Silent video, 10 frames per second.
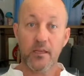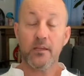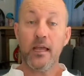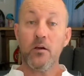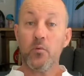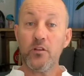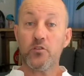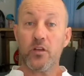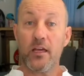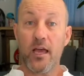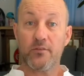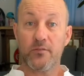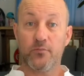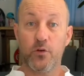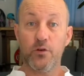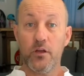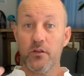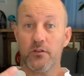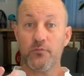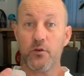Now, when you tra- have some food,
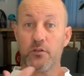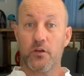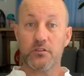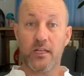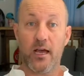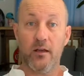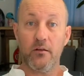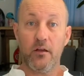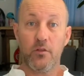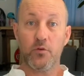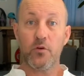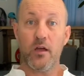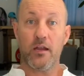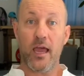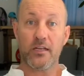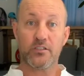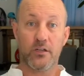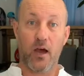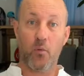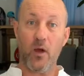the food goes down through an action,
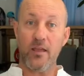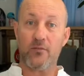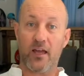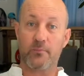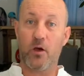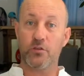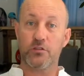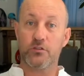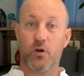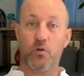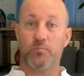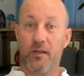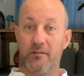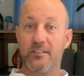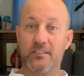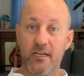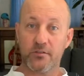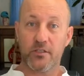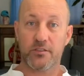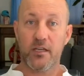a wave like motion called
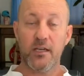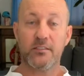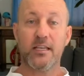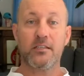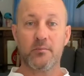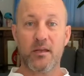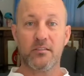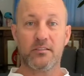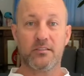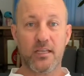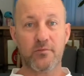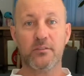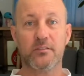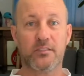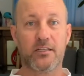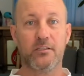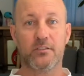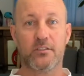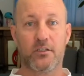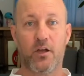peristalsis, and it takes about seven seconds
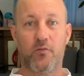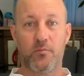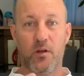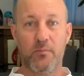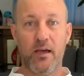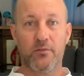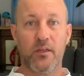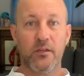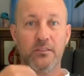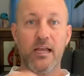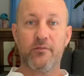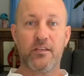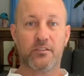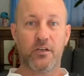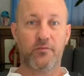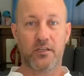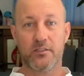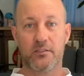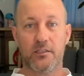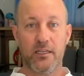to go from your mouth down the
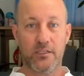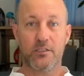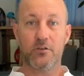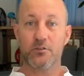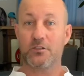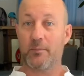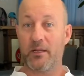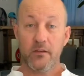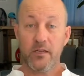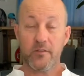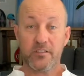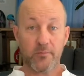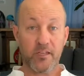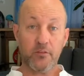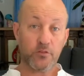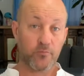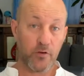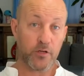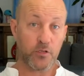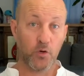esophagus into your stomach. Now, there's something else that's
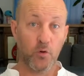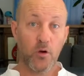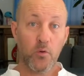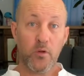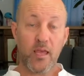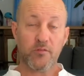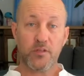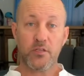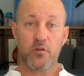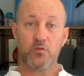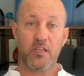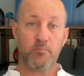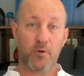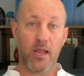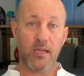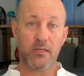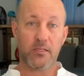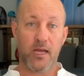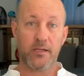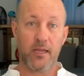very cool. We have a thing called the brain
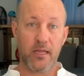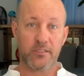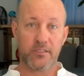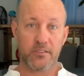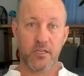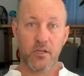gut axis.